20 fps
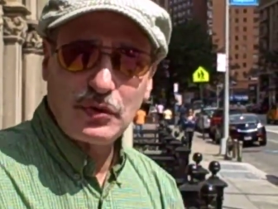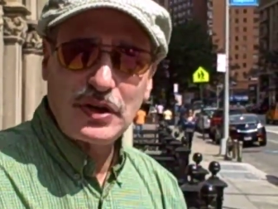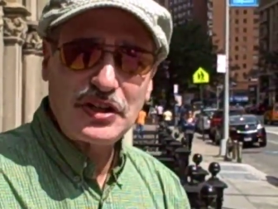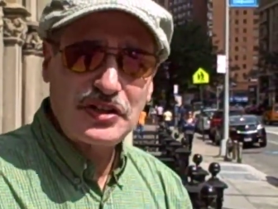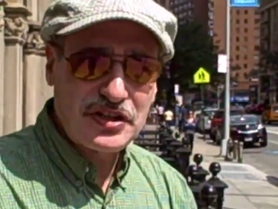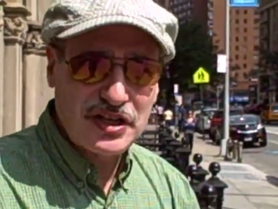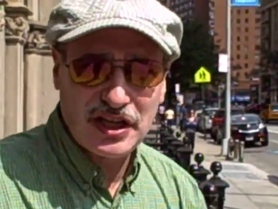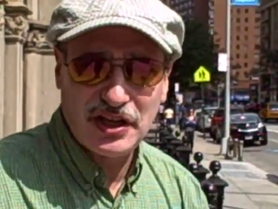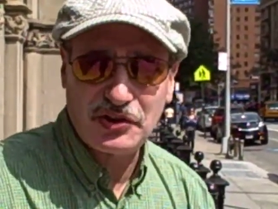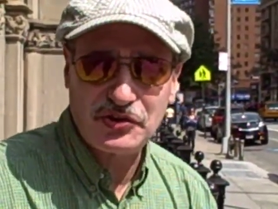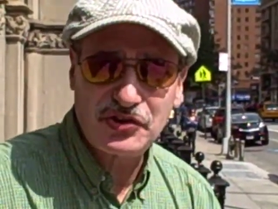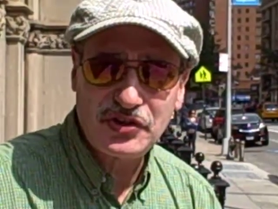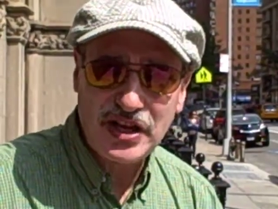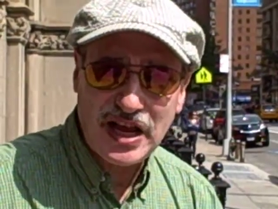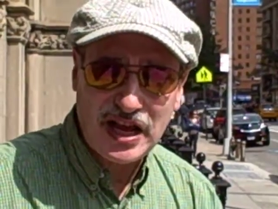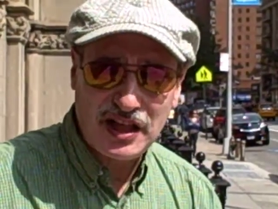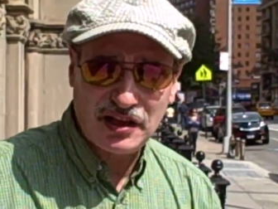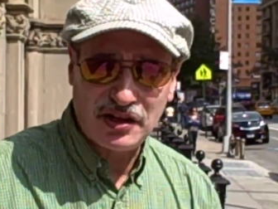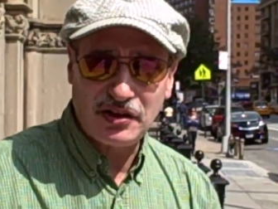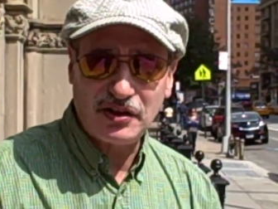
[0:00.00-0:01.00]
retail
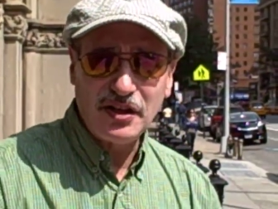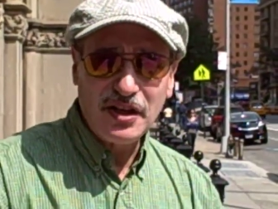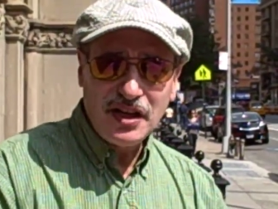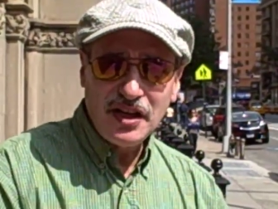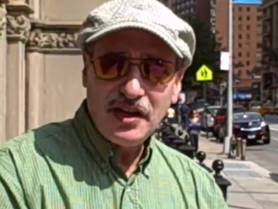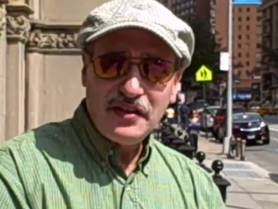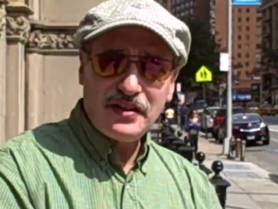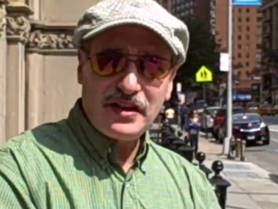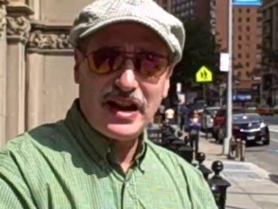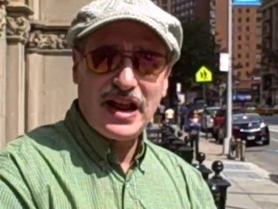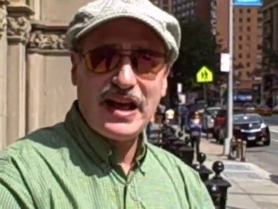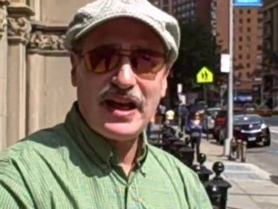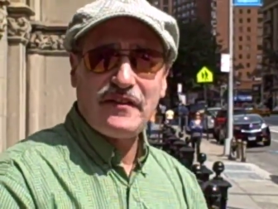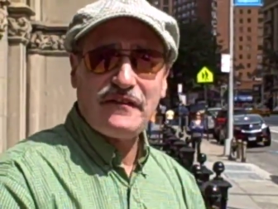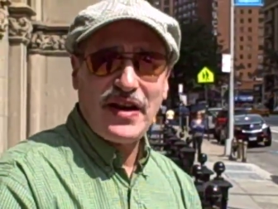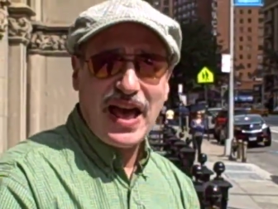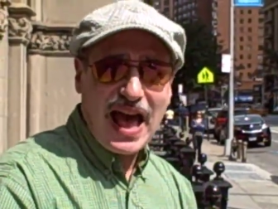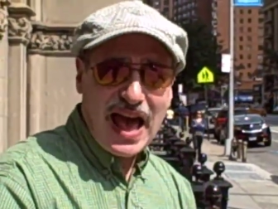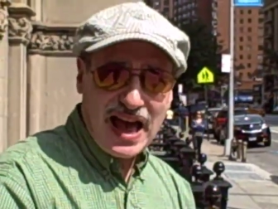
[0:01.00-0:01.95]
seller that I have